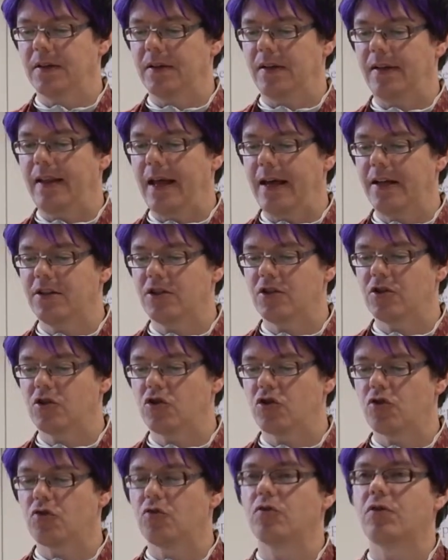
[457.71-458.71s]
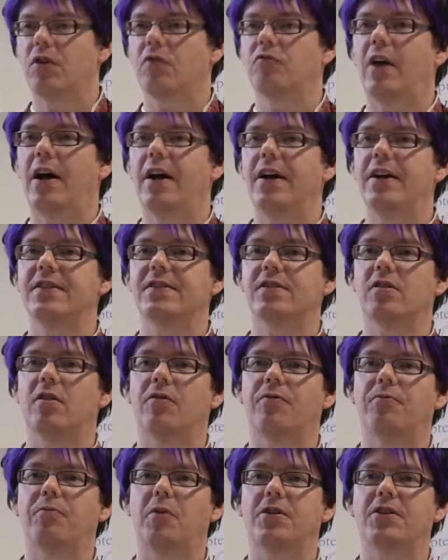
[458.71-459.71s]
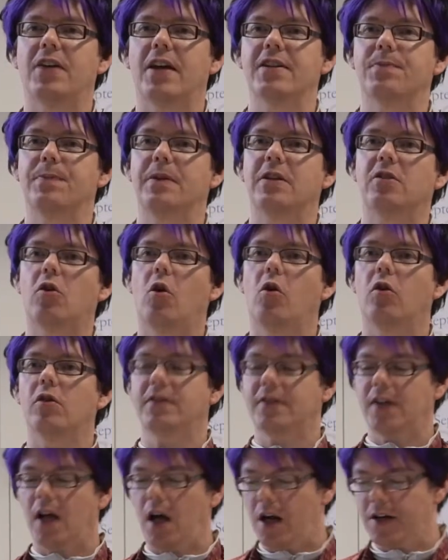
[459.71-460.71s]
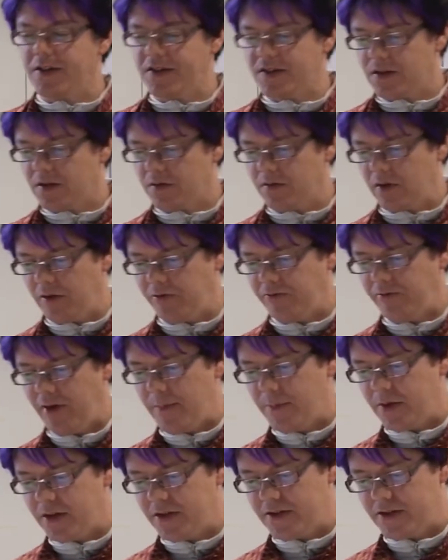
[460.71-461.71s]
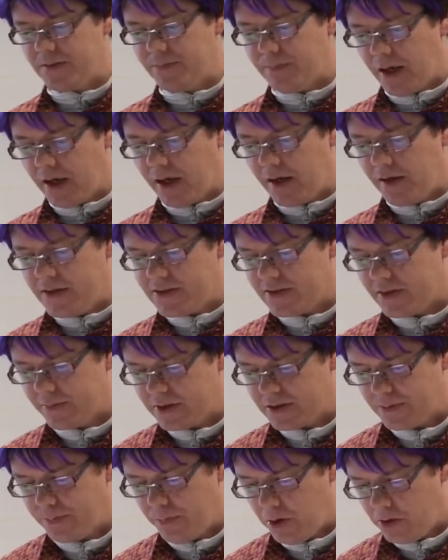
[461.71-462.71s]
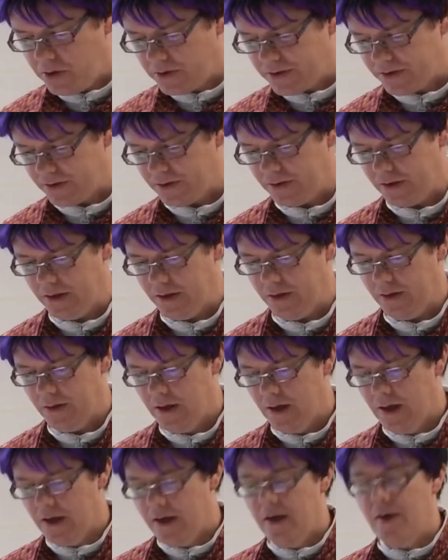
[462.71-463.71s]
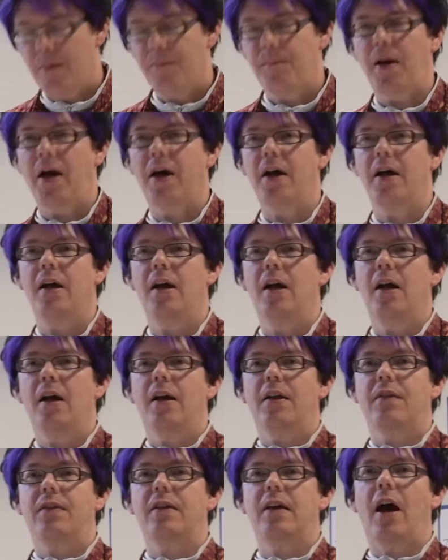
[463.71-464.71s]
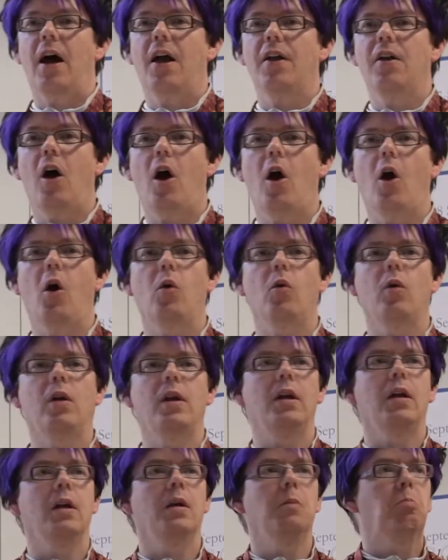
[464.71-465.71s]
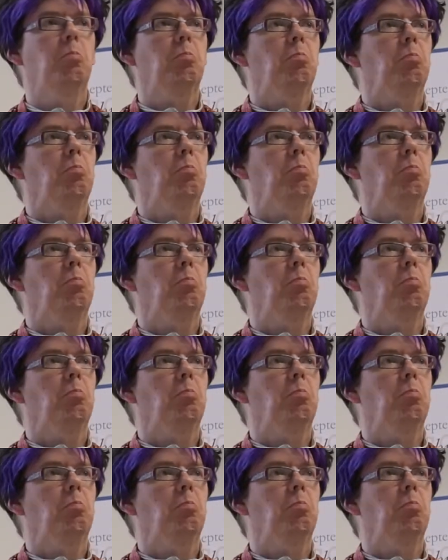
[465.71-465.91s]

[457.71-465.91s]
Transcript: led to the rise of what has been called carceral feminism by Elizabeth Bernstein, by the unholy